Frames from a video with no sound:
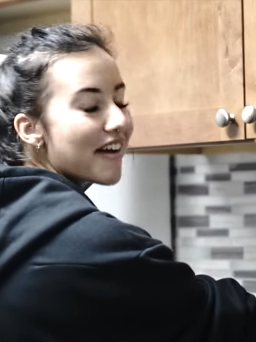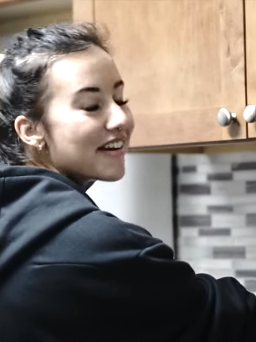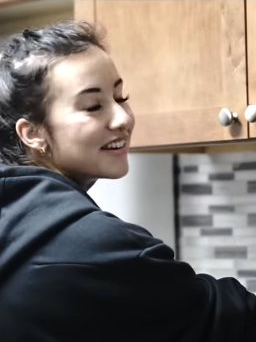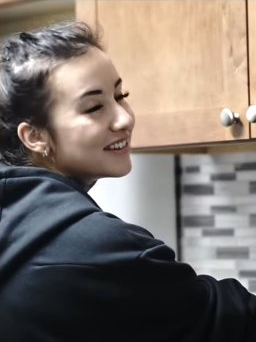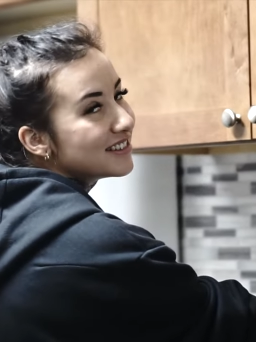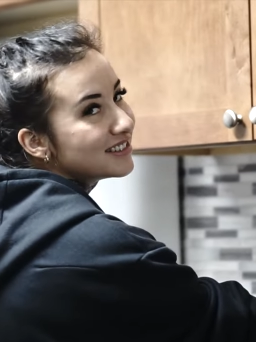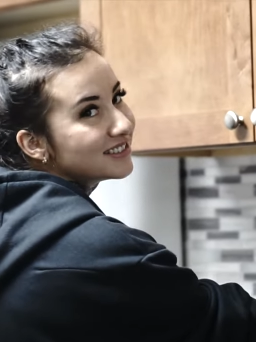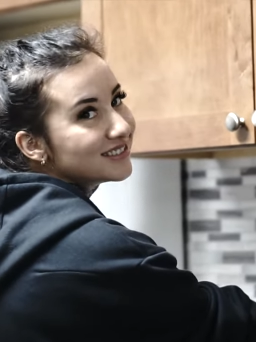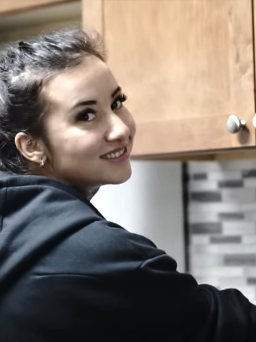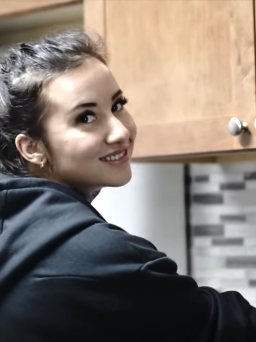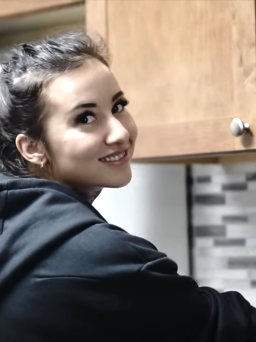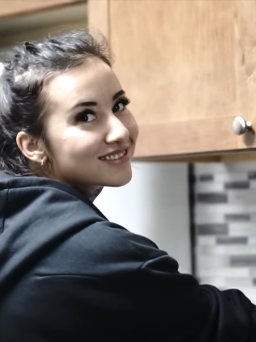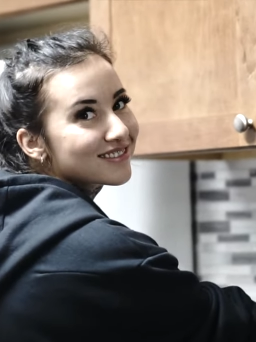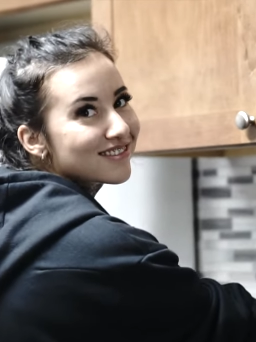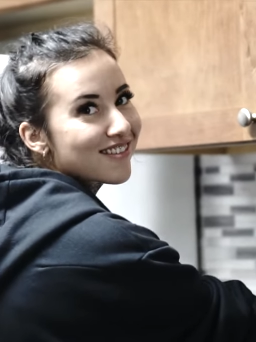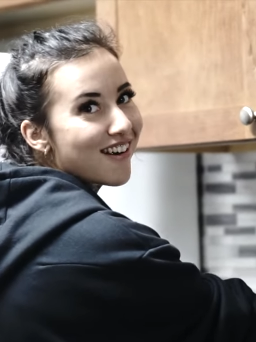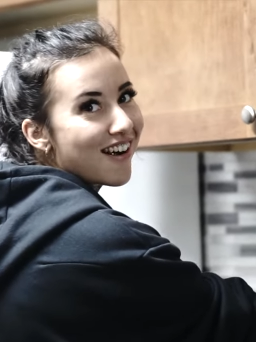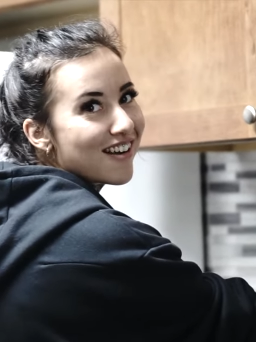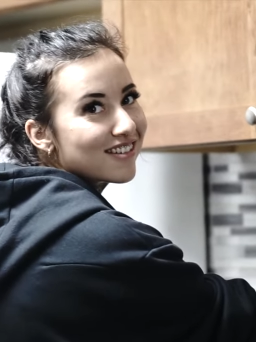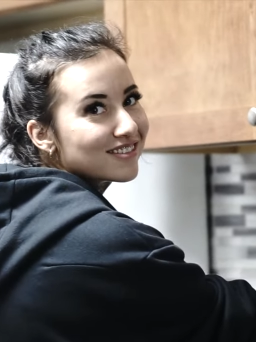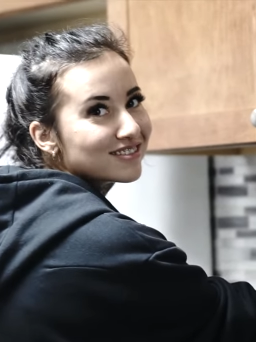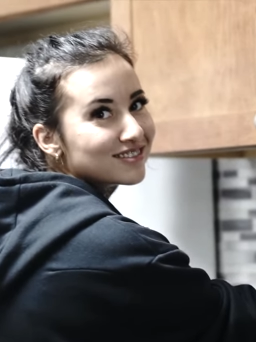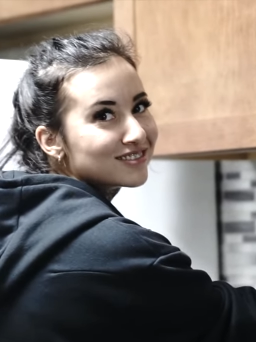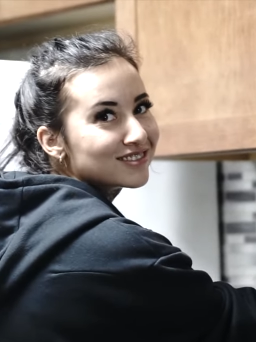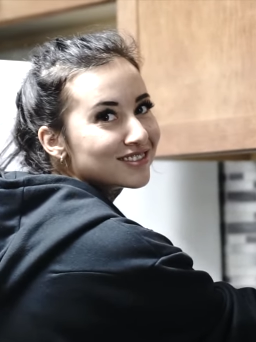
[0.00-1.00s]
now.
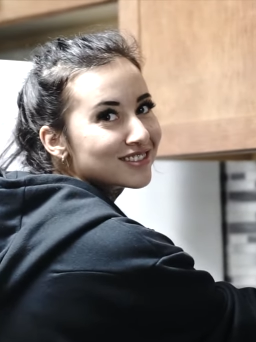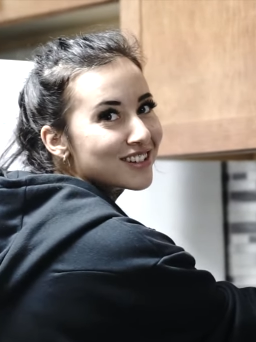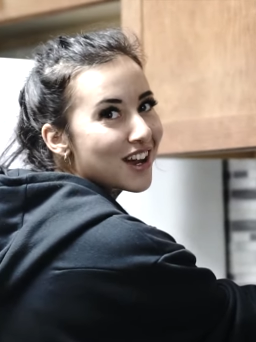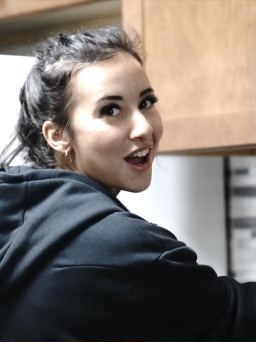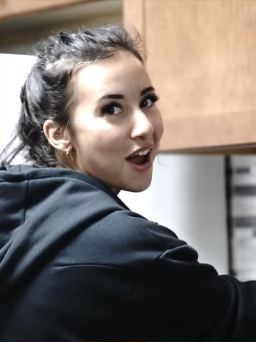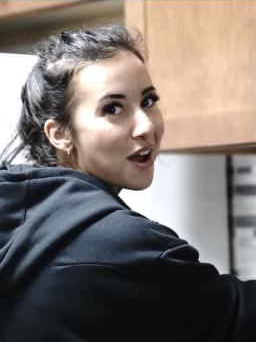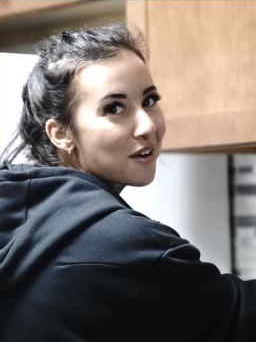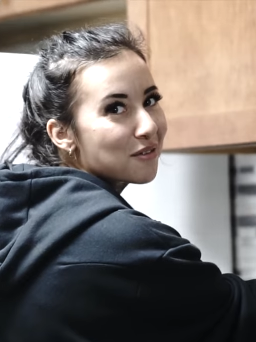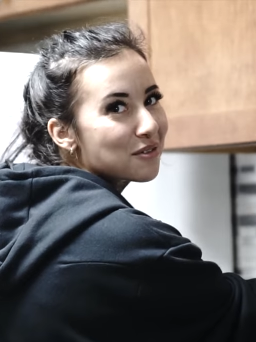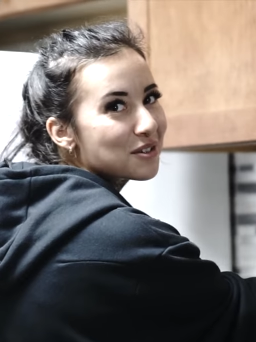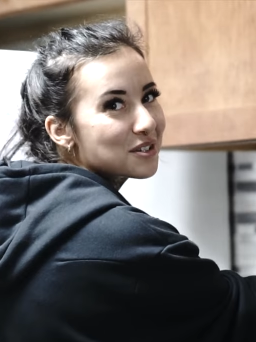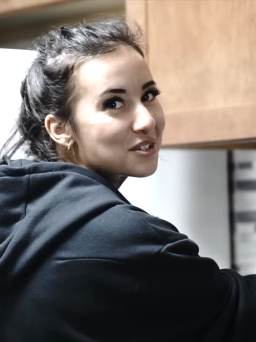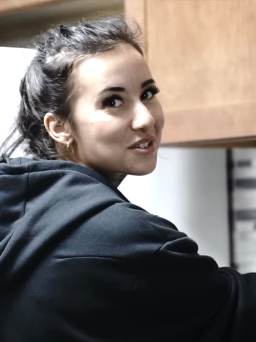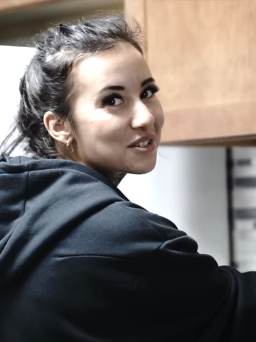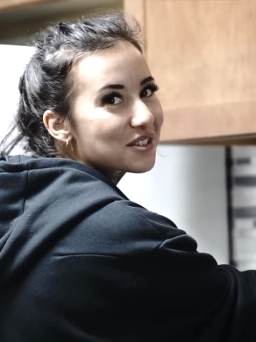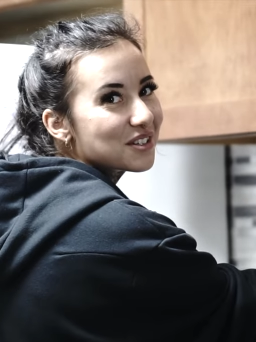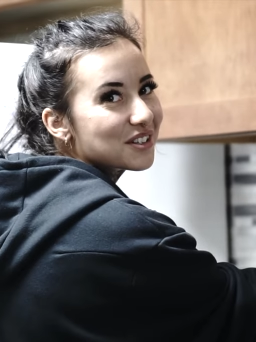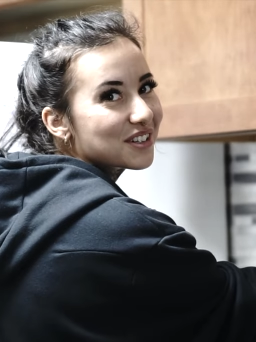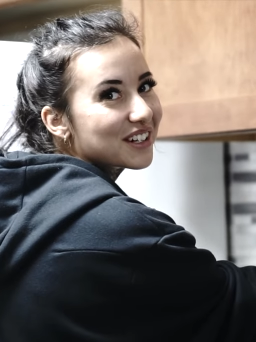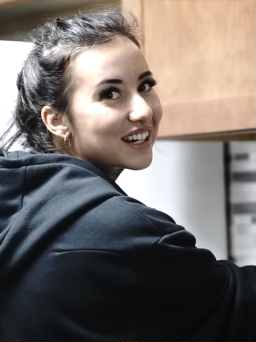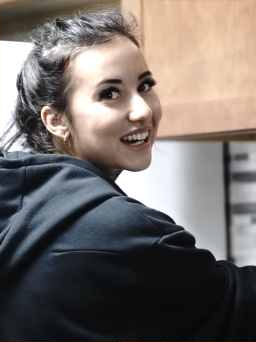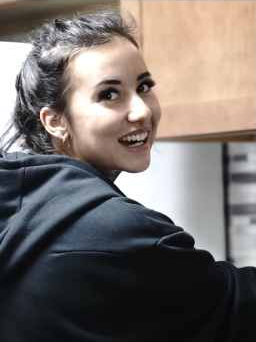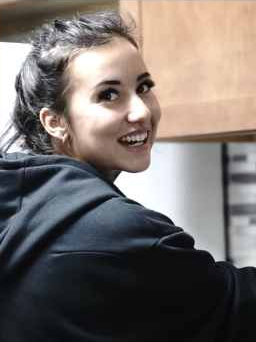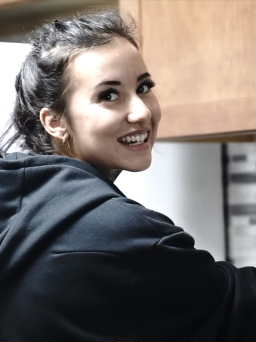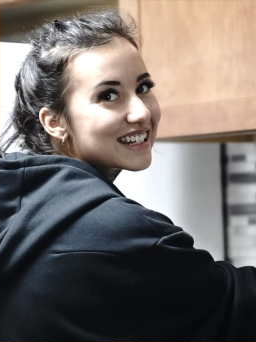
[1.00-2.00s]
What do you
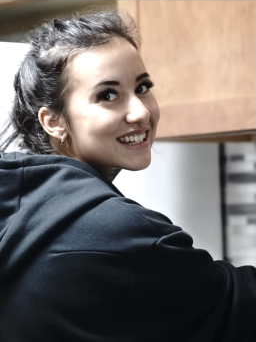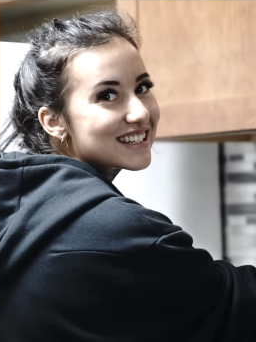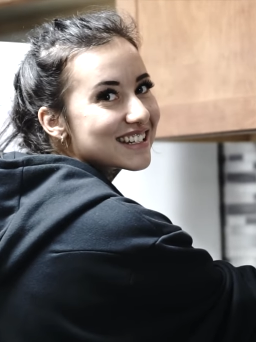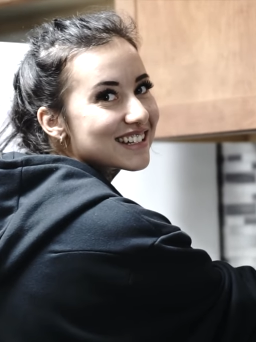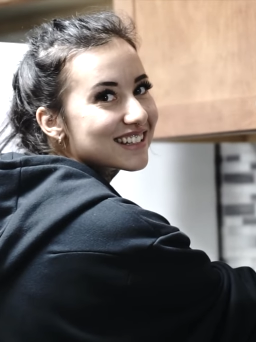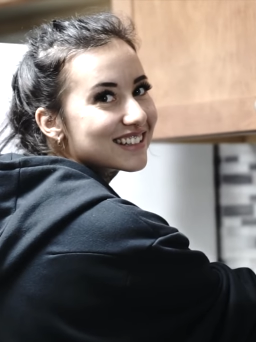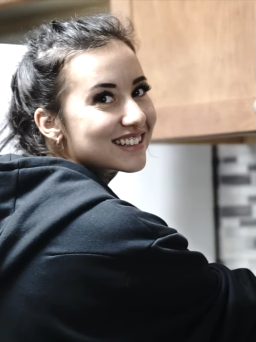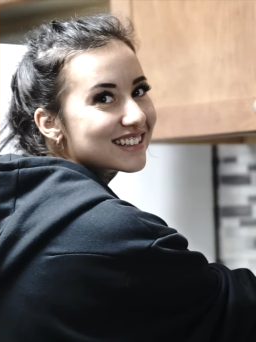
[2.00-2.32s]
get?